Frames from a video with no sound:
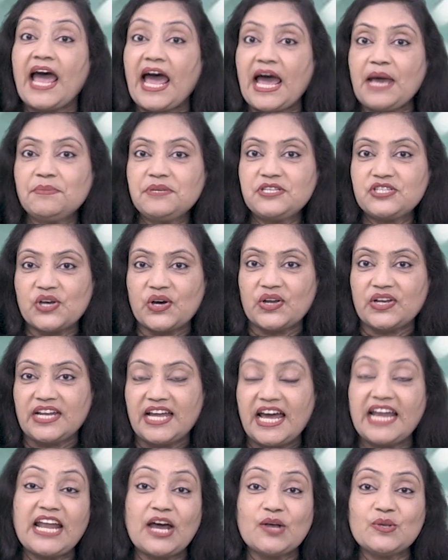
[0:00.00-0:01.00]
Amazon
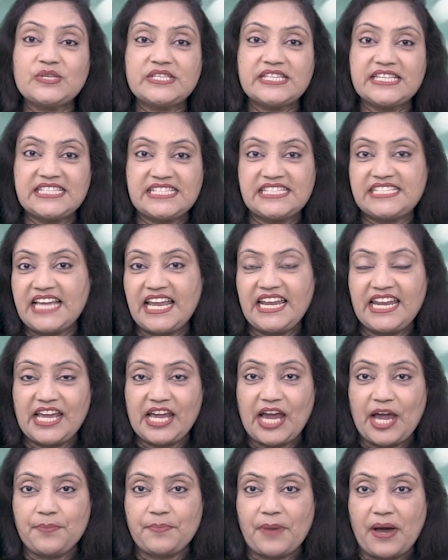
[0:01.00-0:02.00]
announces Gen
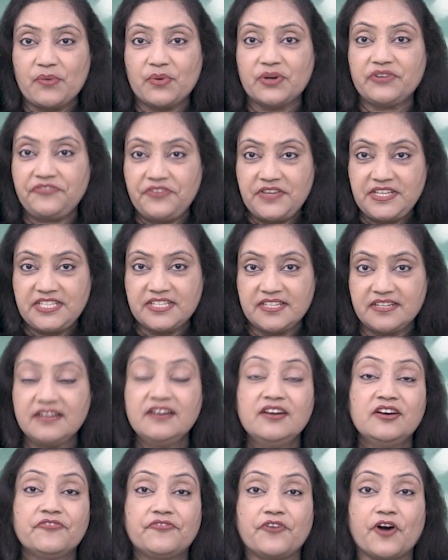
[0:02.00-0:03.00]
AI powered
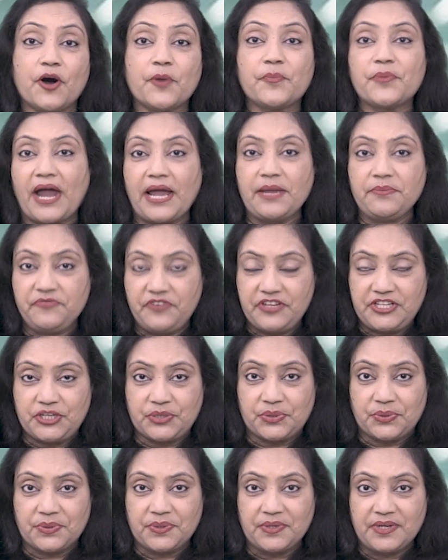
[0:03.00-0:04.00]
feature for Prime
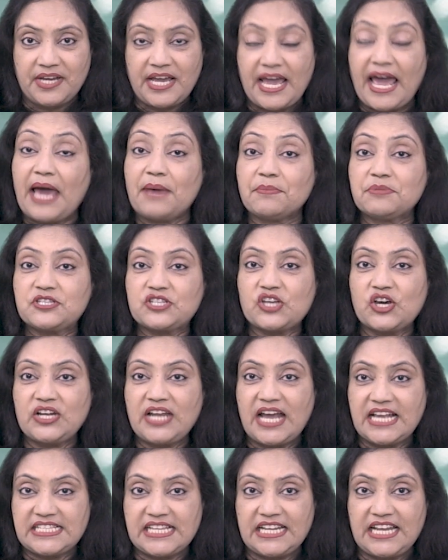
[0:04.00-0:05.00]
Video. Amazon
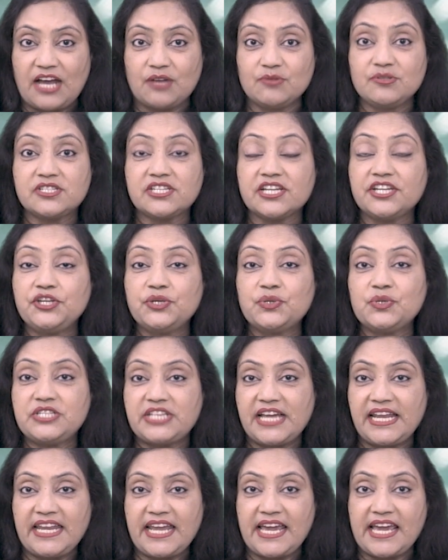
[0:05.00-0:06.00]
has announced a new
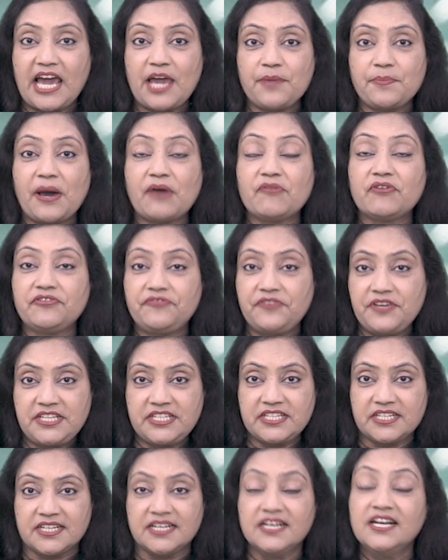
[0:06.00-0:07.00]
Gen AI powered
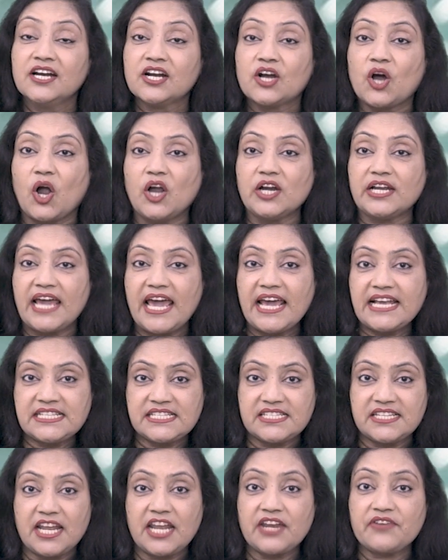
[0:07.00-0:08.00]
feature called
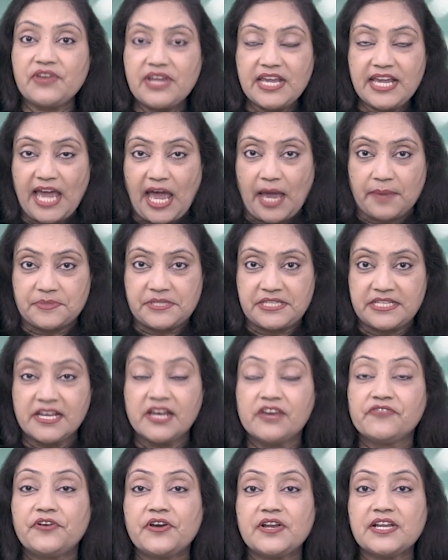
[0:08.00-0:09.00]
X-ray Recaps
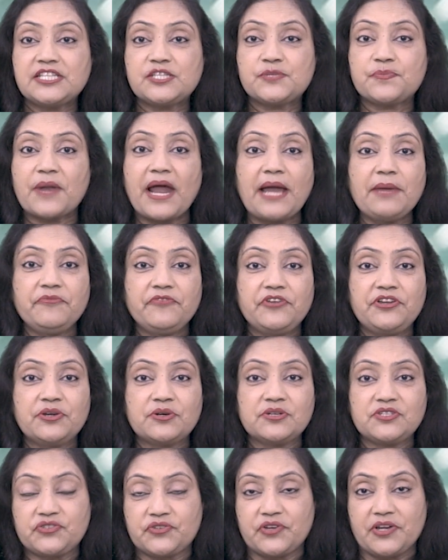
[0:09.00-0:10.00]
for its Prime
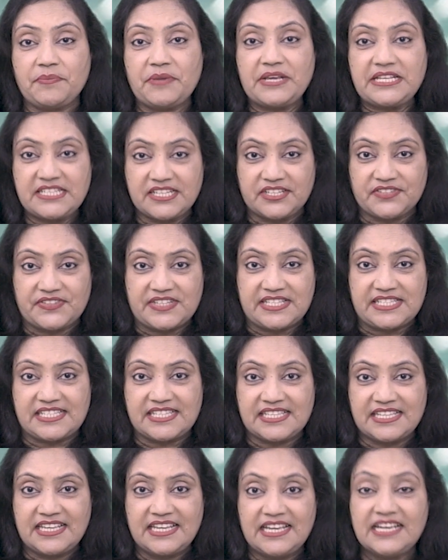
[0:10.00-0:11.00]
Video streaming service.